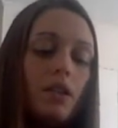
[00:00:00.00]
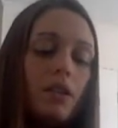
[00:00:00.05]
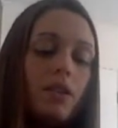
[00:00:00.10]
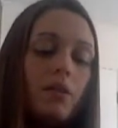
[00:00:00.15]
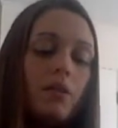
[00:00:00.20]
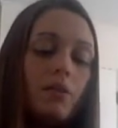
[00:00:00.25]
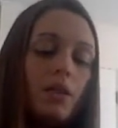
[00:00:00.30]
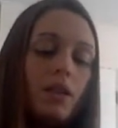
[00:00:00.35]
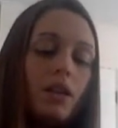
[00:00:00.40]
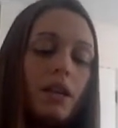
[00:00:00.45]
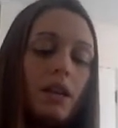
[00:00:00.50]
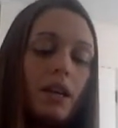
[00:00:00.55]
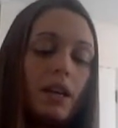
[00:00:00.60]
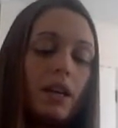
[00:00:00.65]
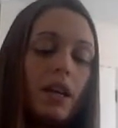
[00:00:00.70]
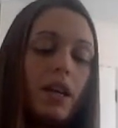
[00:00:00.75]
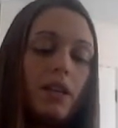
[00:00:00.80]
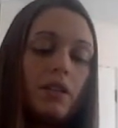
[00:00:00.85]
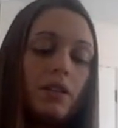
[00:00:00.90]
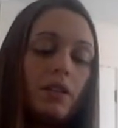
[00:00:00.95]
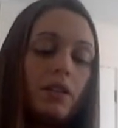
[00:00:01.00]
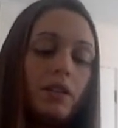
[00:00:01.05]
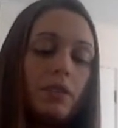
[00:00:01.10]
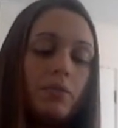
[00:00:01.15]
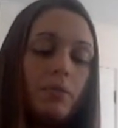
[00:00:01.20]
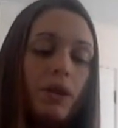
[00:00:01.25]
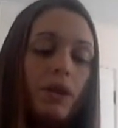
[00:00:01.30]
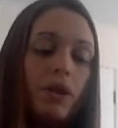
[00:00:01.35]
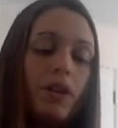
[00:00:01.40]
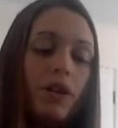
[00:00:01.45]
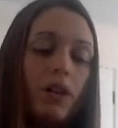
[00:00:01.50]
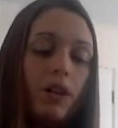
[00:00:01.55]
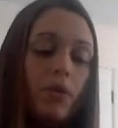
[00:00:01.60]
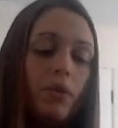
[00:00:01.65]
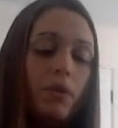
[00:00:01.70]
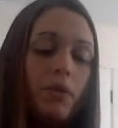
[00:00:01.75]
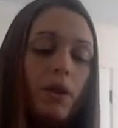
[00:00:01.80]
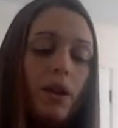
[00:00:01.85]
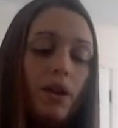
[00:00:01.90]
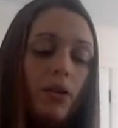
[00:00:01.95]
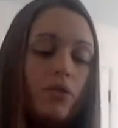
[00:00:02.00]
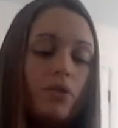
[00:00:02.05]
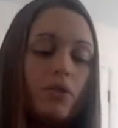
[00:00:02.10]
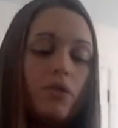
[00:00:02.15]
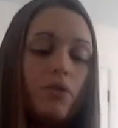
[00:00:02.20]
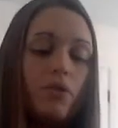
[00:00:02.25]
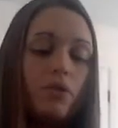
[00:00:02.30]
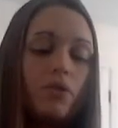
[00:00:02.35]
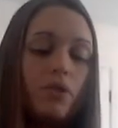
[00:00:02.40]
And you want that color to be all the way through your